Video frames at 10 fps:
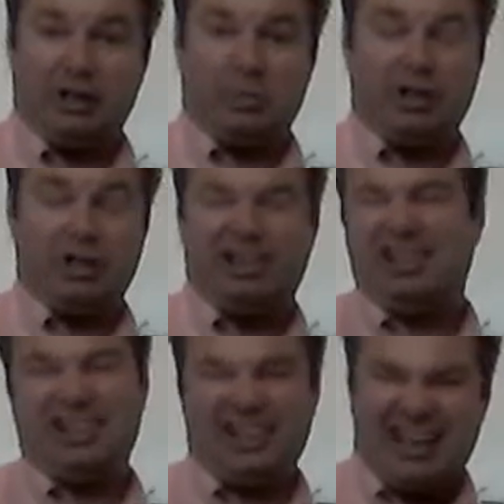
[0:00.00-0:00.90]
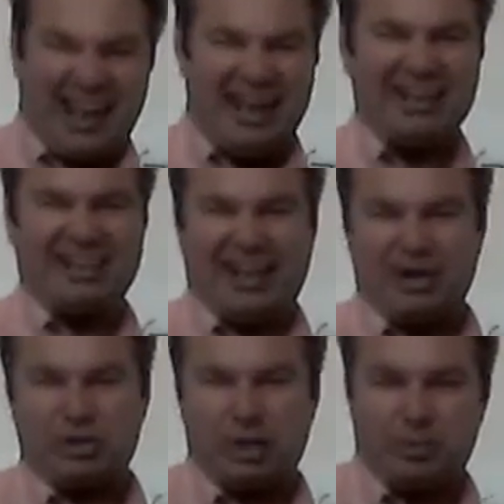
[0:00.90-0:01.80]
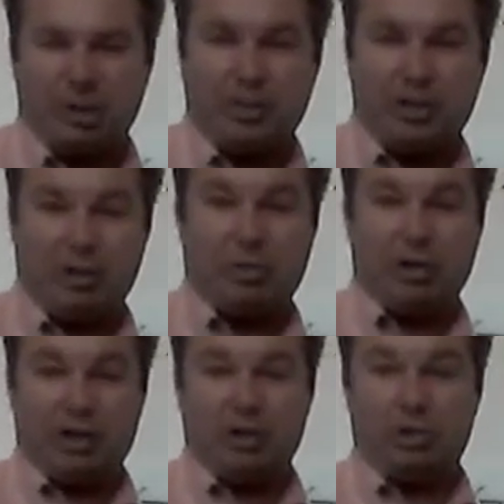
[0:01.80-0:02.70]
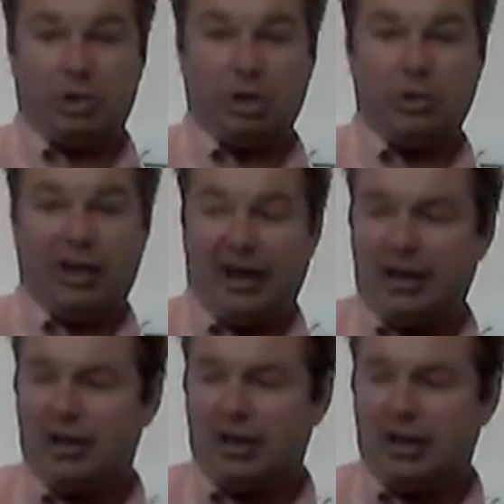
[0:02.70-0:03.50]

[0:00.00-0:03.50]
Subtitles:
wanted, just in case that creeps up on you, I wanted you to know that.